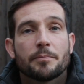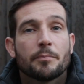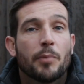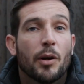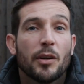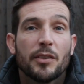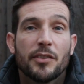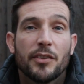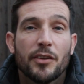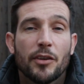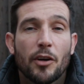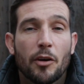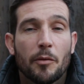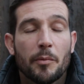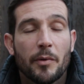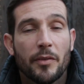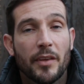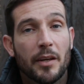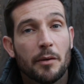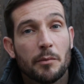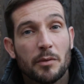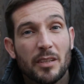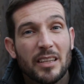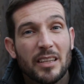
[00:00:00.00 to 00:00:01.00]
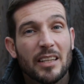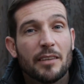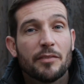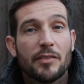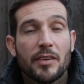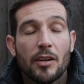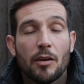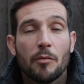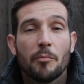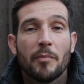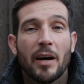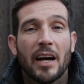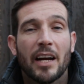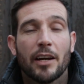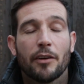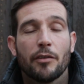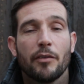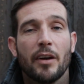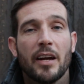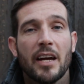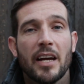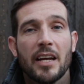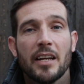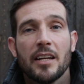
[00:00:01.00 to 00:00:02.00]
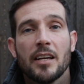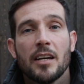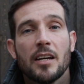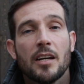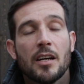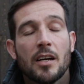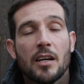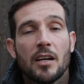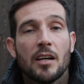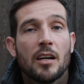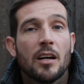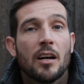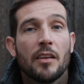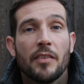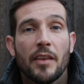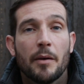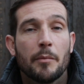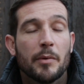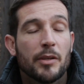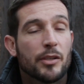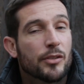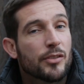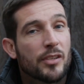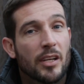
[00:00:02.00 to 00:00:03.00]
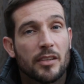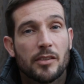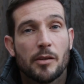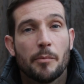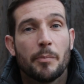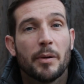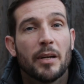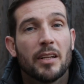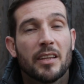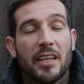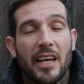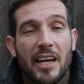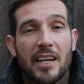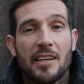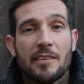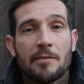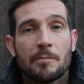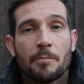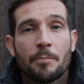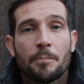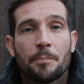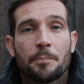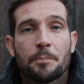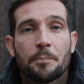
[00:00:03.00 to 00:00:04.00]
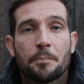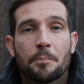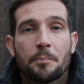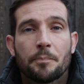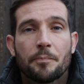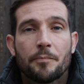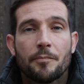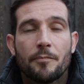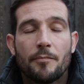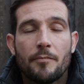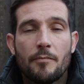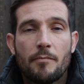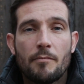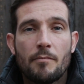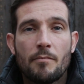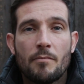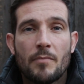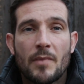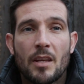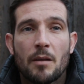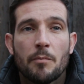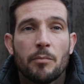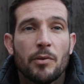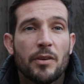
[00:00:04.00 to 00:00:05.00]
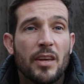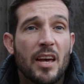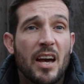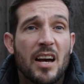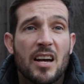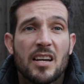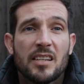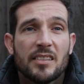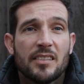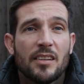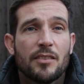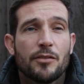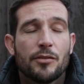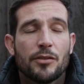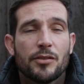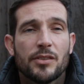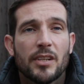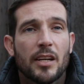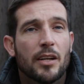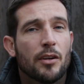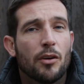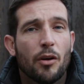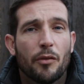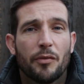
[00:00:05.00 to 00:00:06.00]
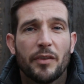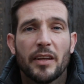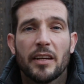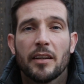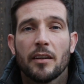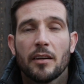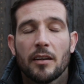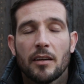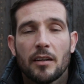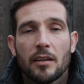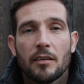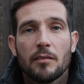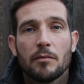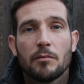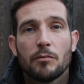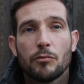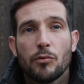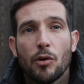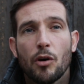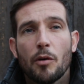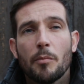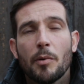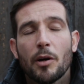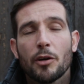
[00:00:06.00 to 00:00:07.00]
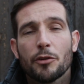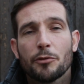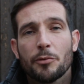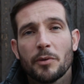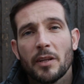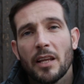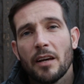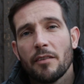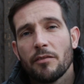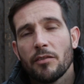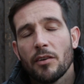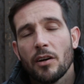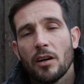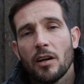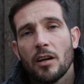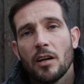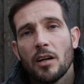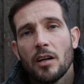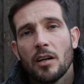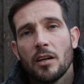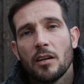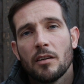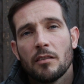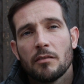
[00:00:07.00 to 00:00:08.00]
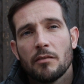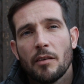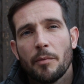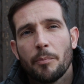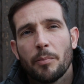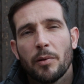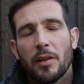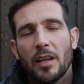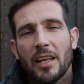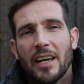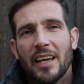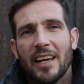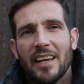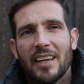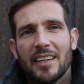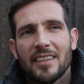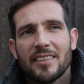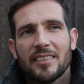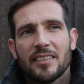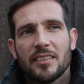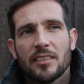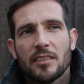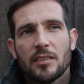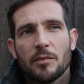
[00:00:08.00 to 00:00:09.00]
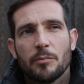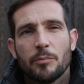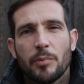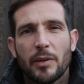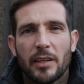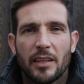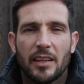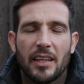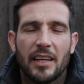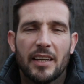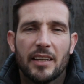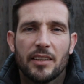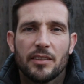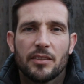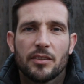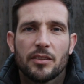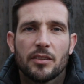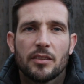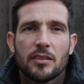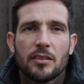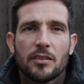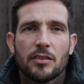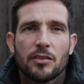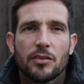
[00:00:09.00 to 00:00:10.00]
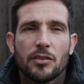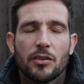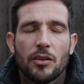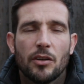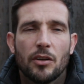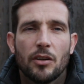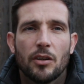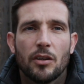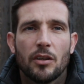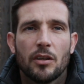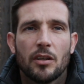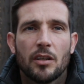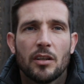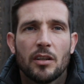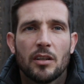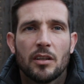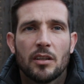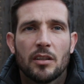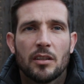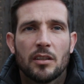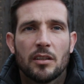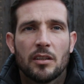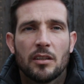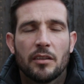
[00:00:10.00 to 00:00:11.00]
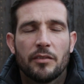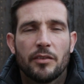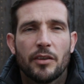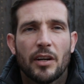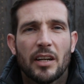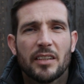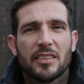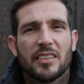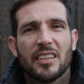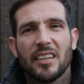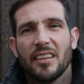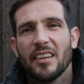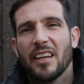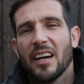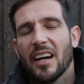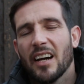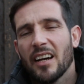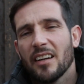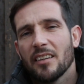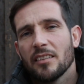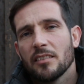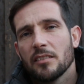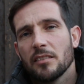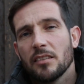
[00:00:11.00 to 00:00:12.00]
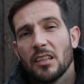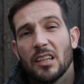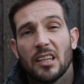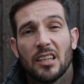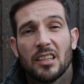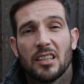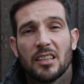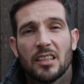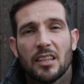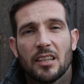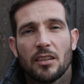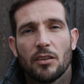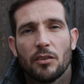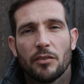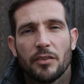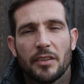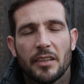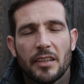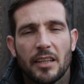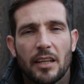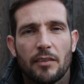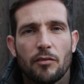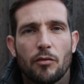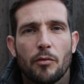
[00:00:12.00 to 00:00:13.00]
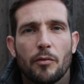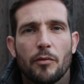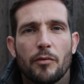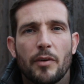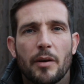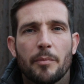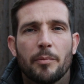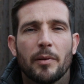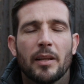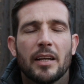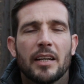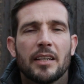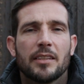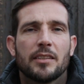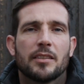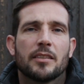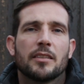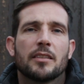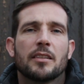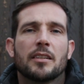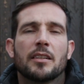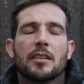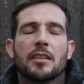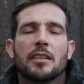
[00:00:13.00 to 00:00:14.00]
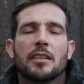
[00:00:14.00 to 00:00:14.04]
point it up, and then it was lifted on by a crane, and then we just have to build it in. But yeah, it's interesting. I don't think robots will ever replace bricklayers. So if you're asking that, yeah, I don't think they'll ever replace